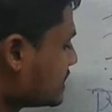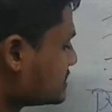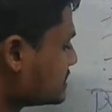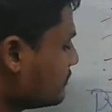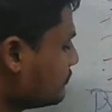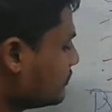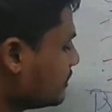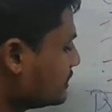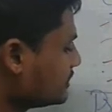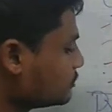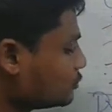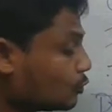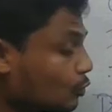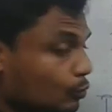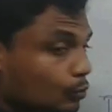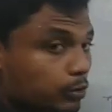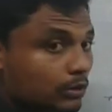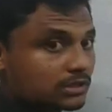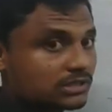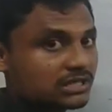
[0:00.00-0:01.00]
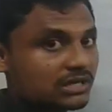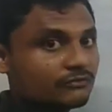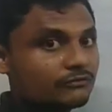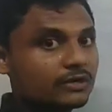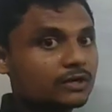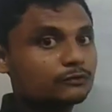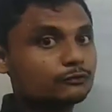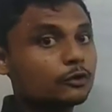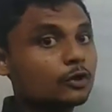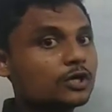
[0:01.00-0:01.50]
someone
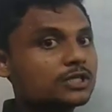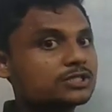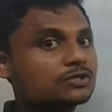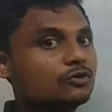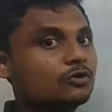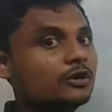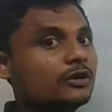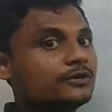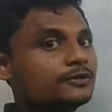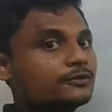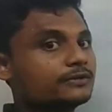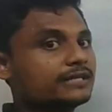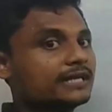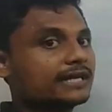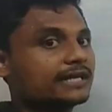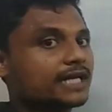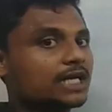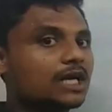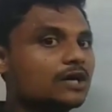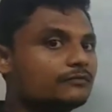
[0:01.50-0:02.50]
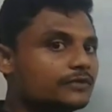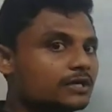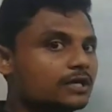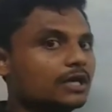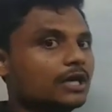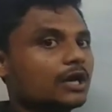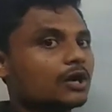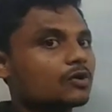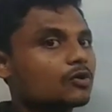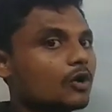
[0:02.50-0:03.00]
who is going to take care of
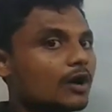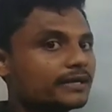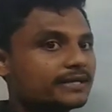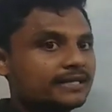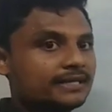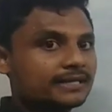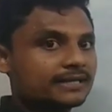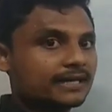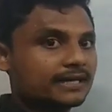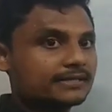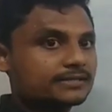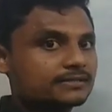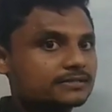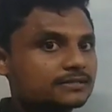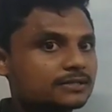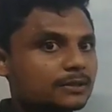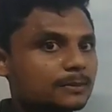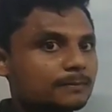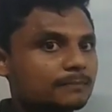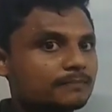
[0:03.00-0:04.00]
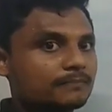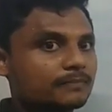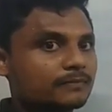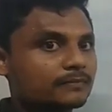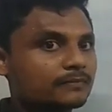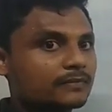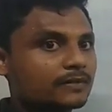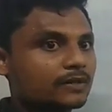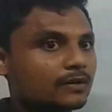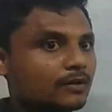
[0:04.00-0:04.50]
the gardening, guys.
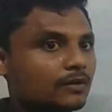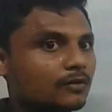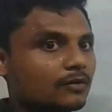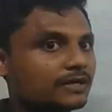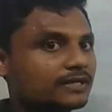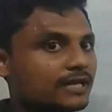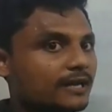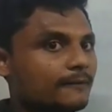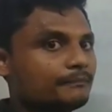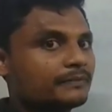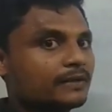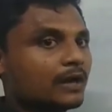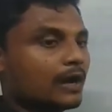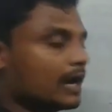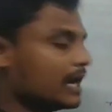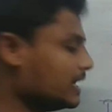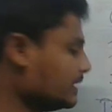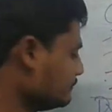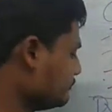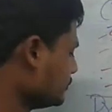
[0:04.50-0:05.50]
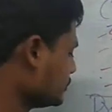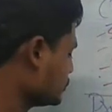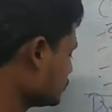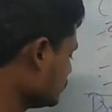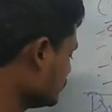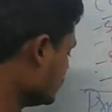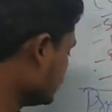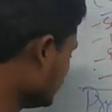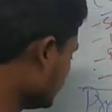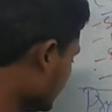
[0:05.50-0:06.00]
Okay, and we should